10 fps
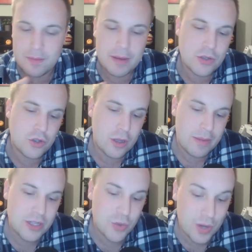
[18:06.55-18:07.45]
Pacers only
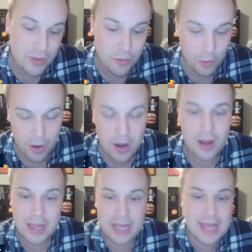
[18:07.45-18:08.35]
made twenty-four.
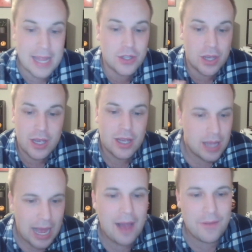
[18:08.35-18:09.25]
Like, that's
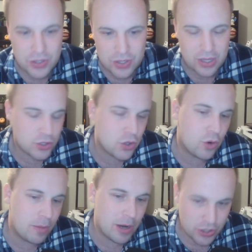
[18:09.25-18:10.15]
obviously the
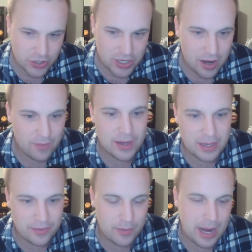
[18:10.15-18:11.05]
score margin is not
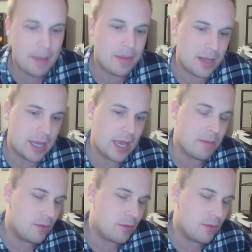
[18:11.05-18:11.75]
reflective of what happened in the game.